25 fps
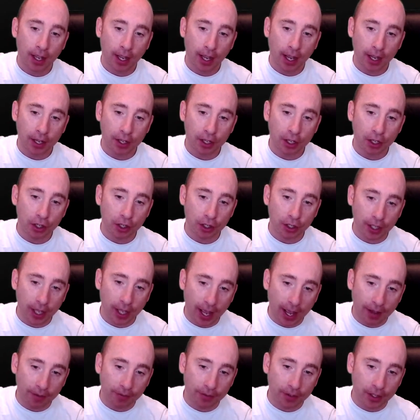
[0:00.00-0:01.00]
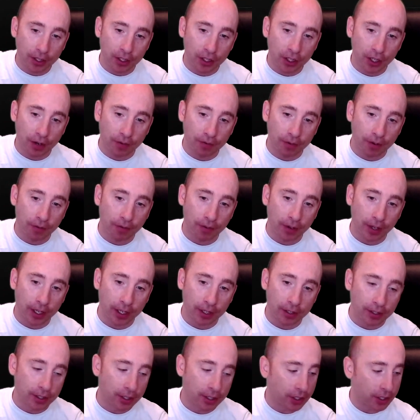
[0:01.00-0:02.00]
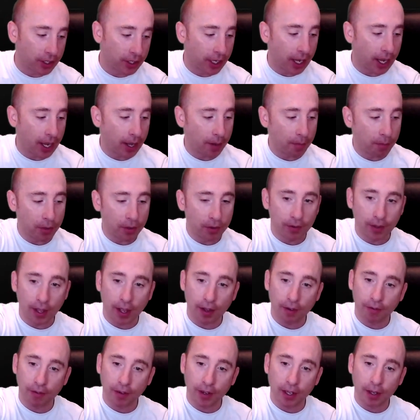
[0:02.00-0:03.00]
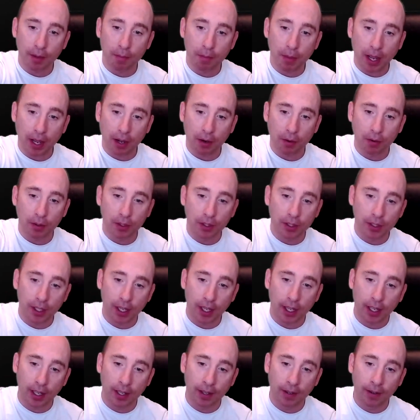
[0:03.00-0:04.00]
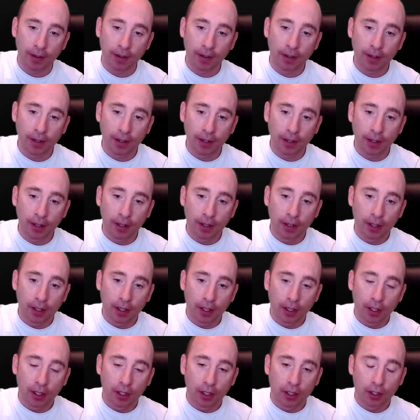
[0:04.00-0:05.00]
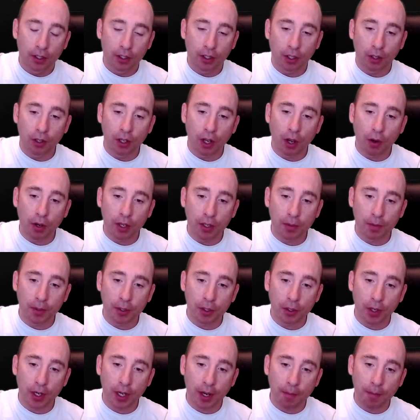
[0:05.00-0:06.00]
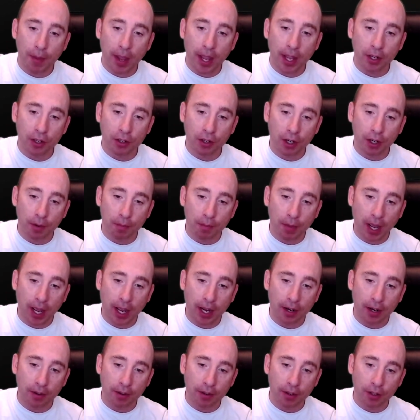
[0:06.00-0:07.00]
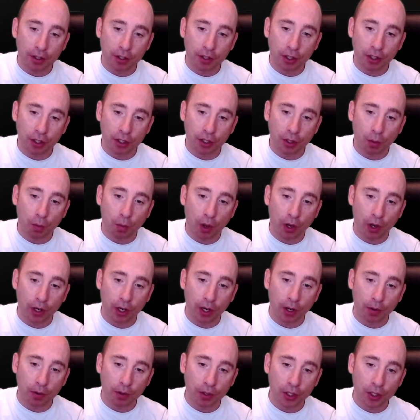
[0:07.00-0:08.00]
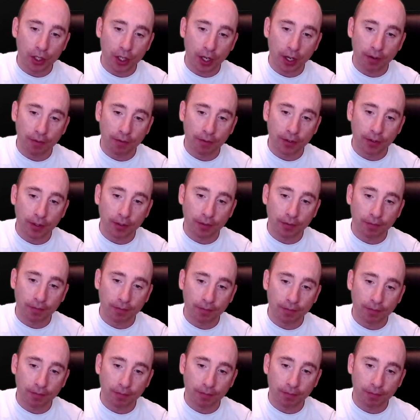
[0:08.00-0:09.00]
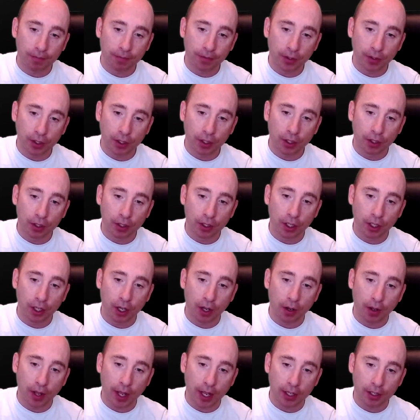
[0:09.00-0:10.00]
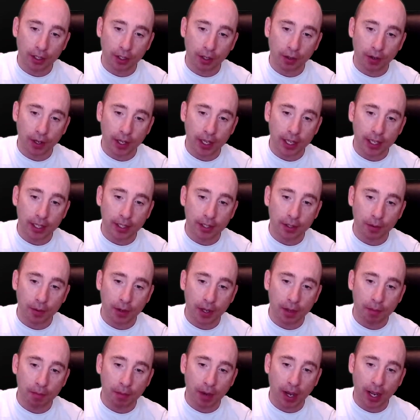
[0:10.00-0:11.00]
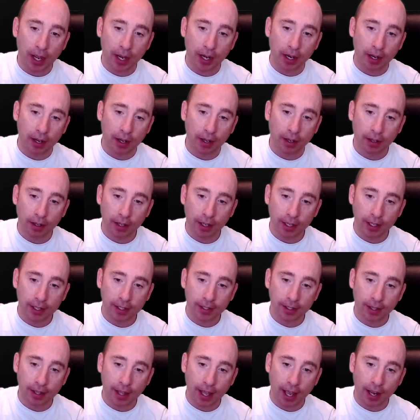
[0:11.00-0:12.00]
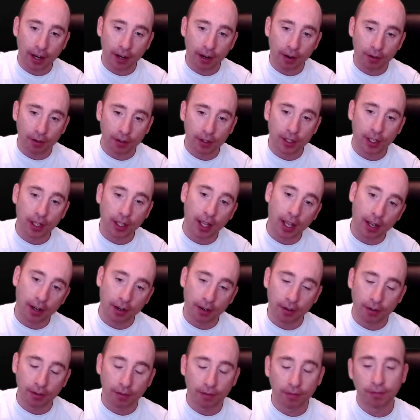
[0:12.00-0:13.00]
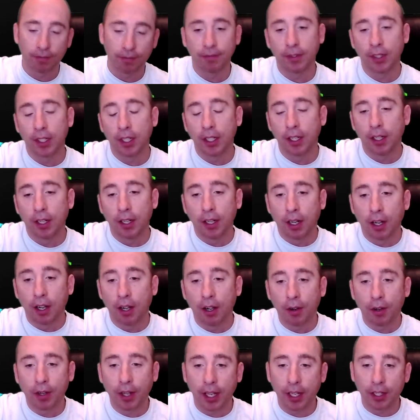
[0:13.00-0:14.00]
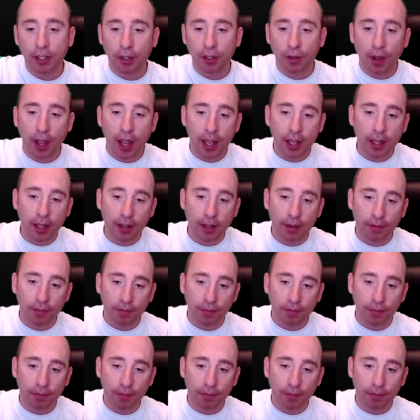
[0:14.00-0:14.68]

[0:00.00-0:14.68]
and you just have to shift your fingers because you can't move that finger backwards there. So notice between a major and a minor, there's just a one note shift. It's good to know that. So E to E minor is that note to that note. Okay, so A